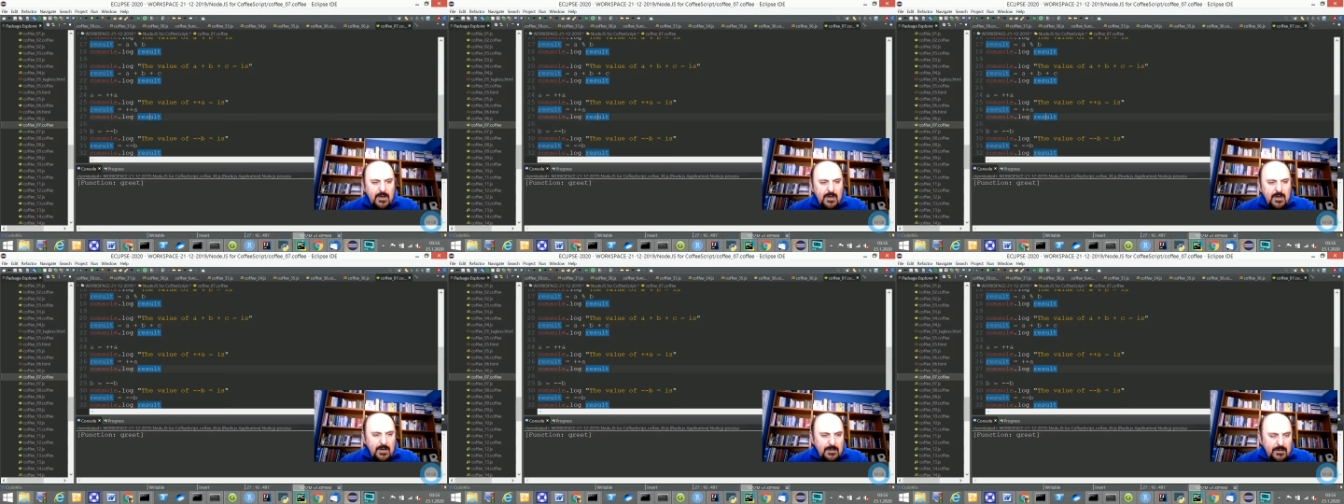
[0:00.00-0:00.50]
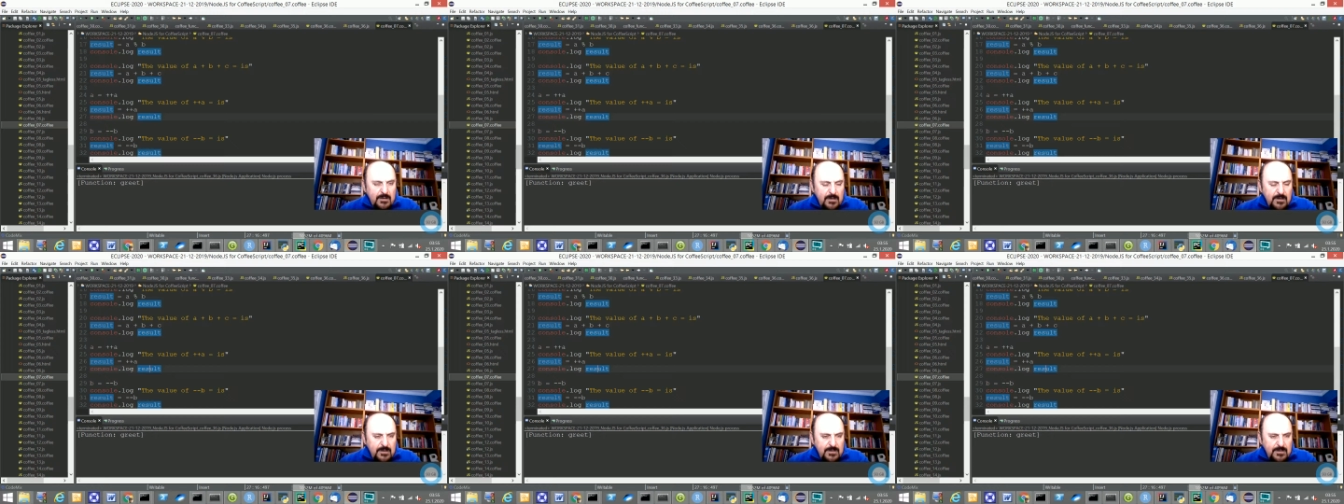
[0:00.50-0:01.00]
And
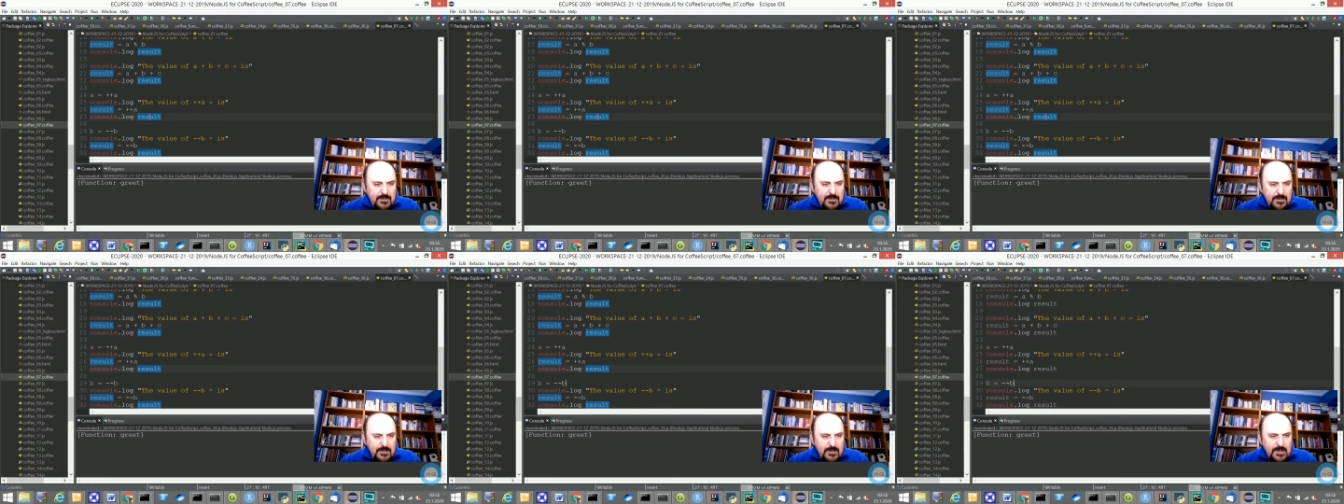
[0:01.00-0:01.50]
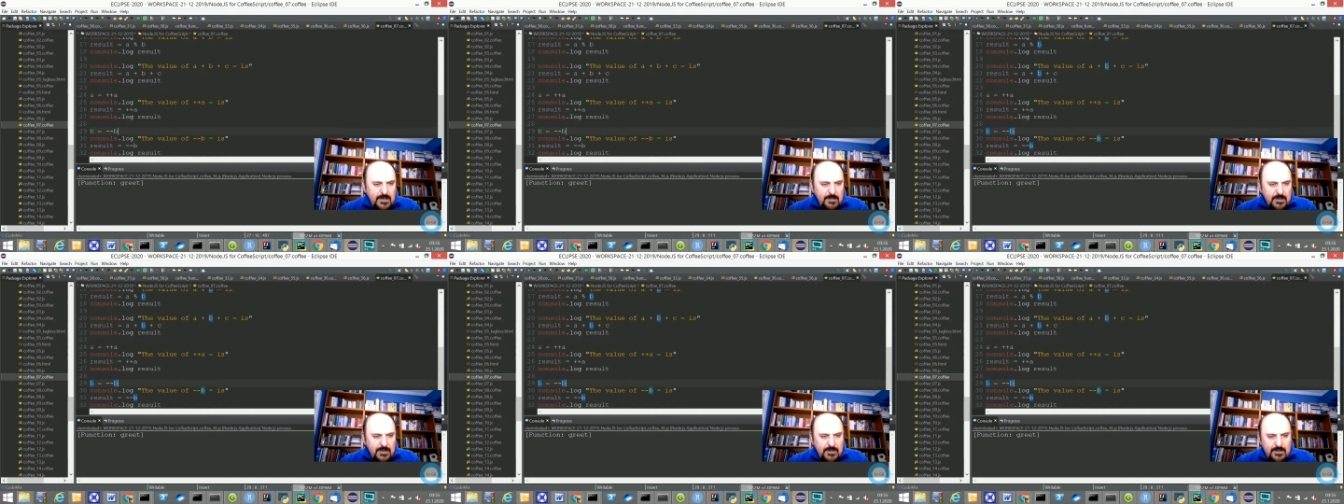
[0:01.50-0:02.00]
this is the
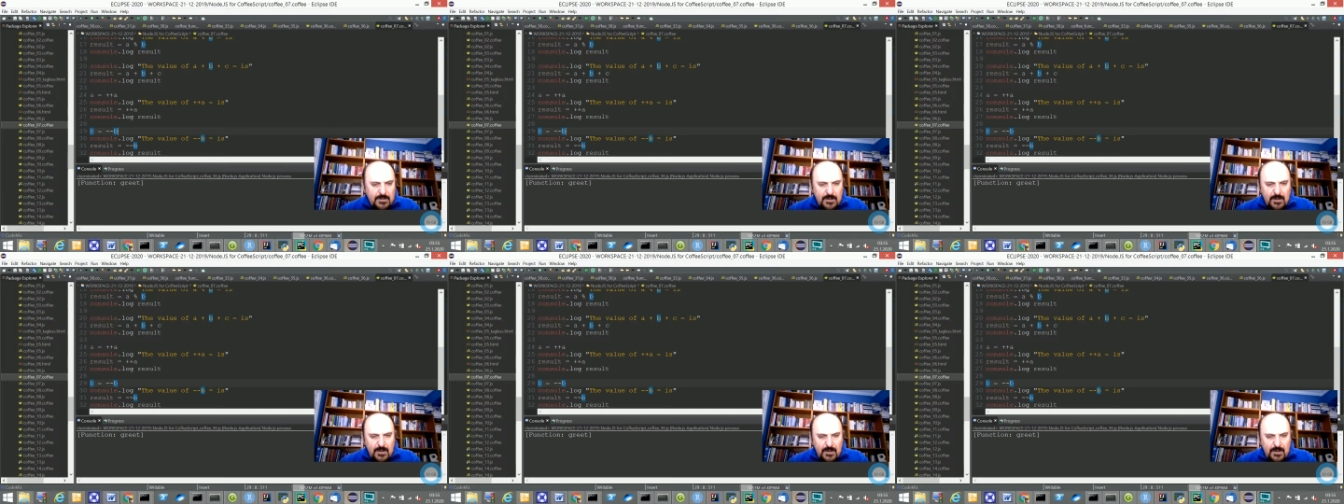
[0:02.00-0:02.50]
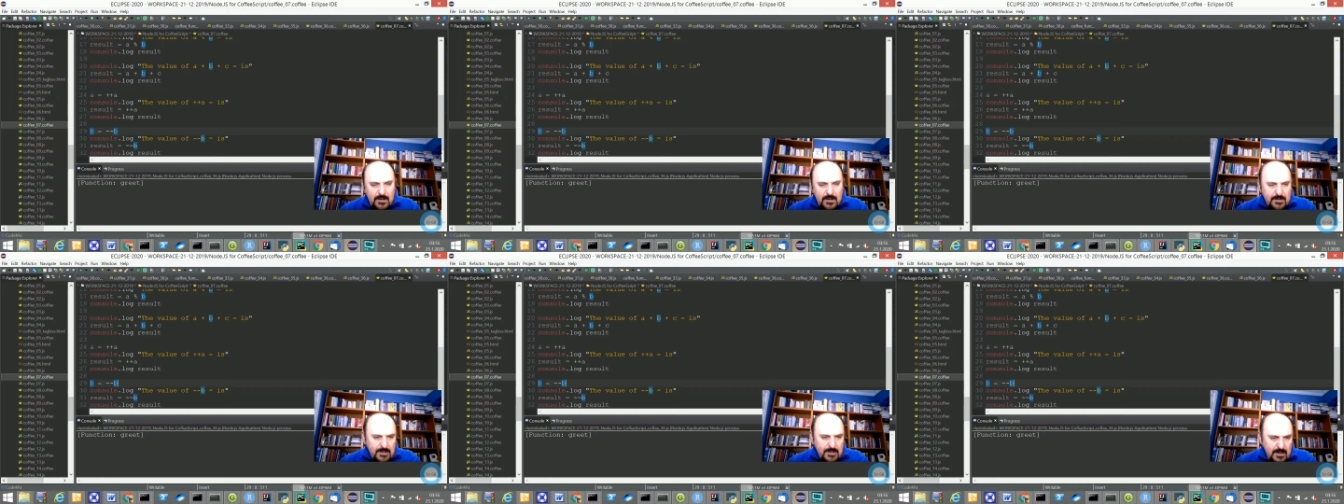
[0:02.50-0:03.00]
decrement. This
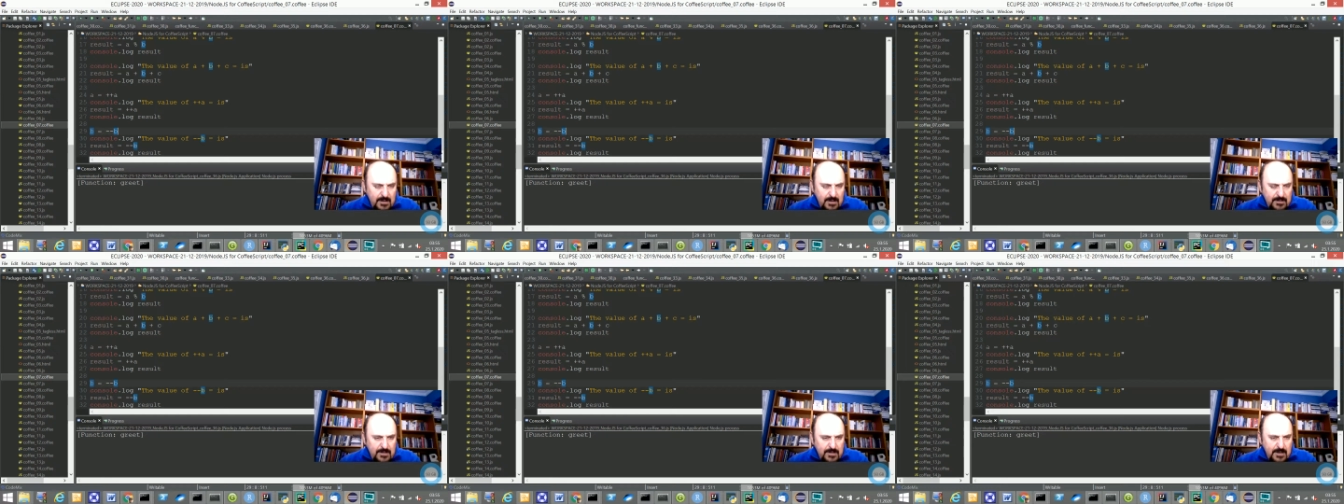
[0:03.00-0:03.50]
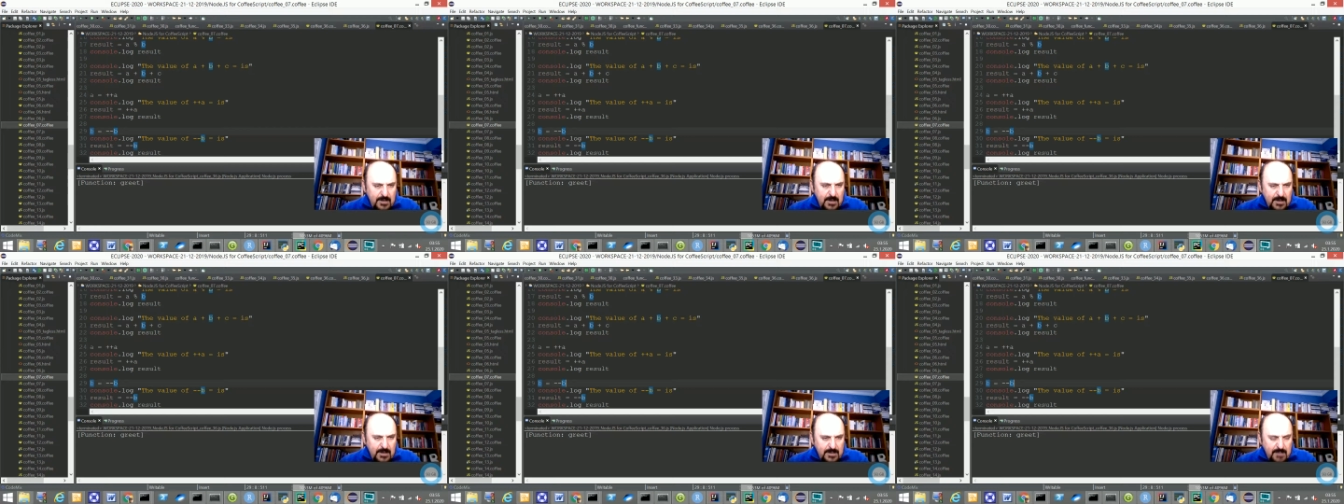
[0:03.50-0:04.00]
is an
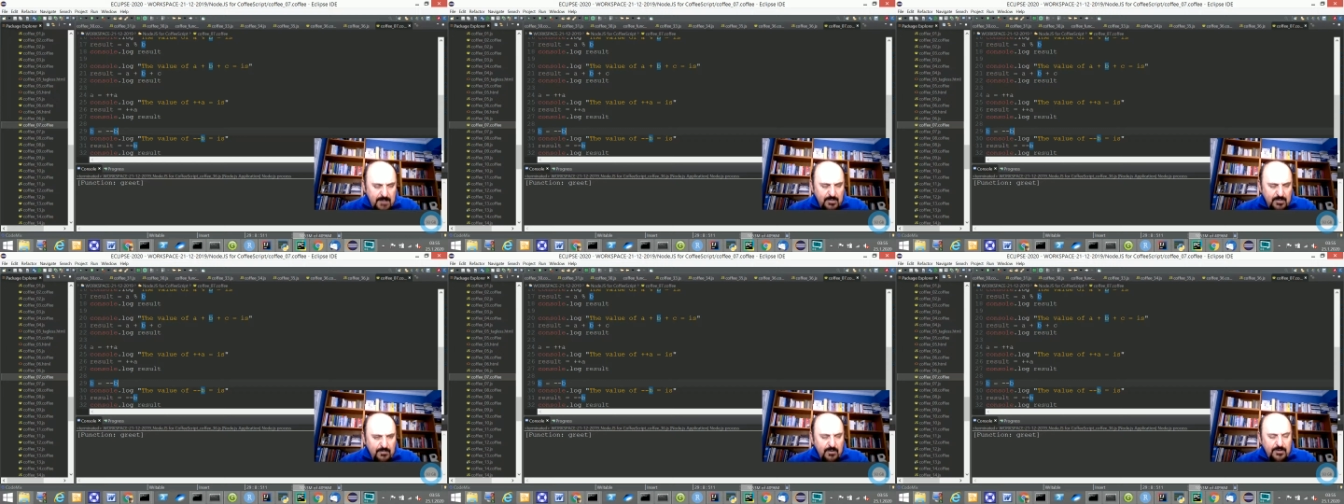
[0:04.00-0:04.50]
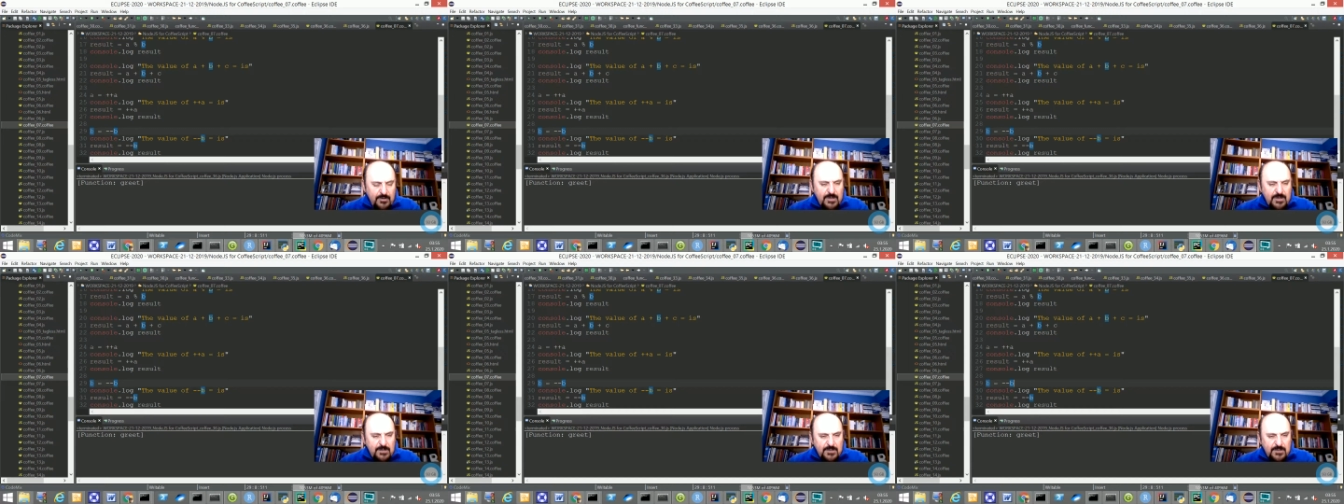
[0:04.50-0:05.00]
example for
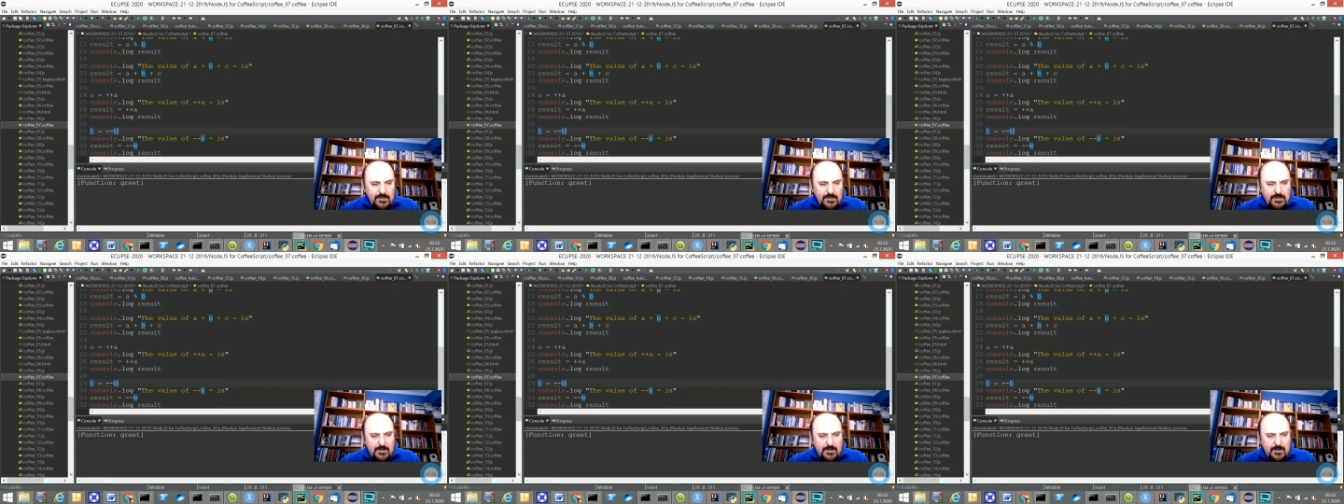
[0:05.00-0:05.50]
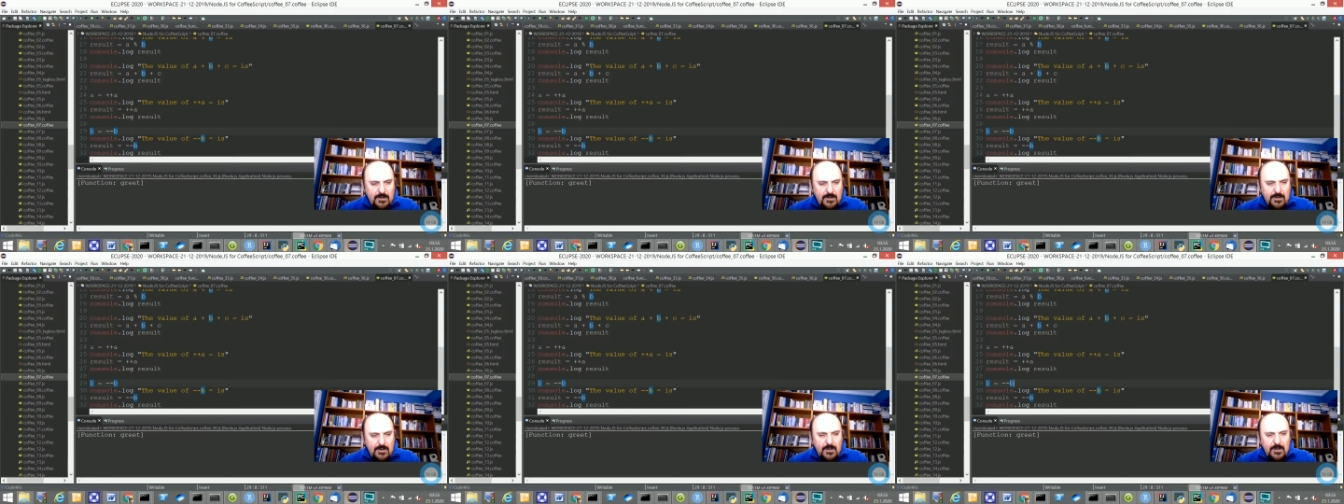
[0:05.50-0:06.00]
decrement
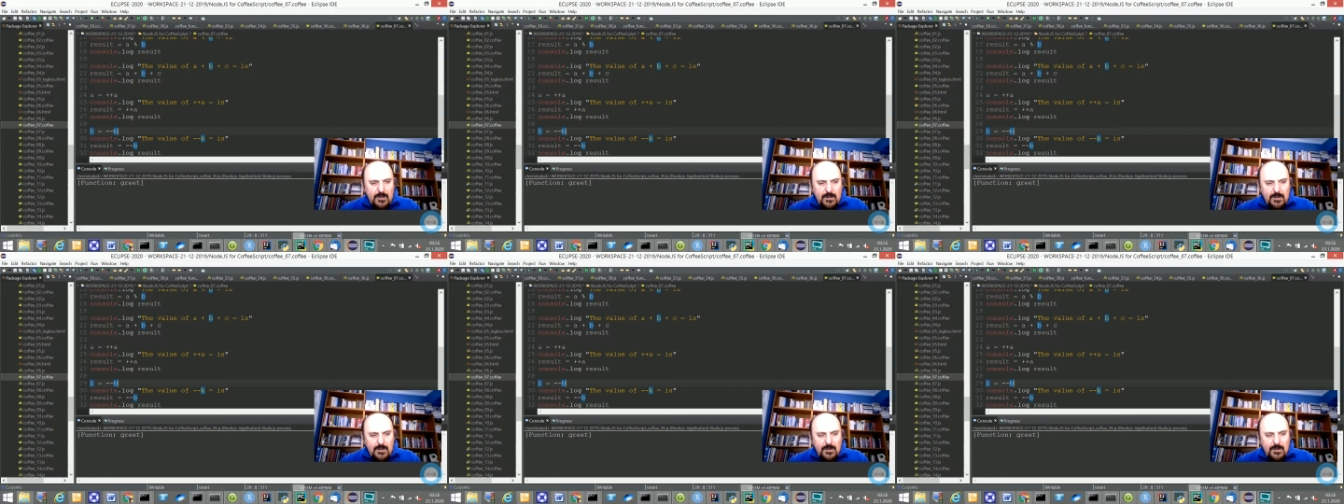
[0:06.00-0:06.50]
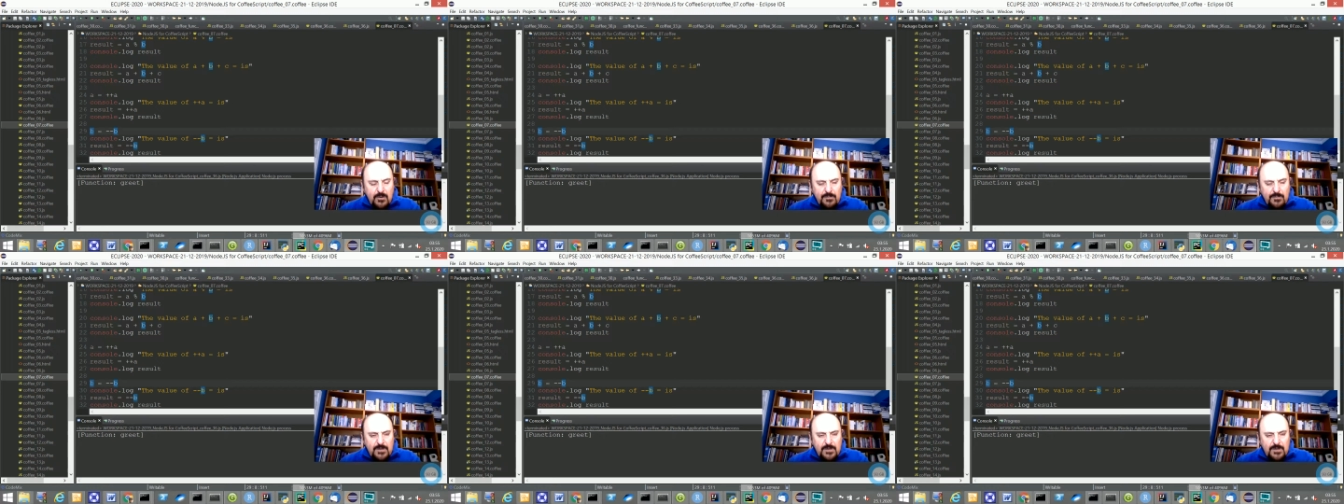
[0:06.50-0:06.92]
of the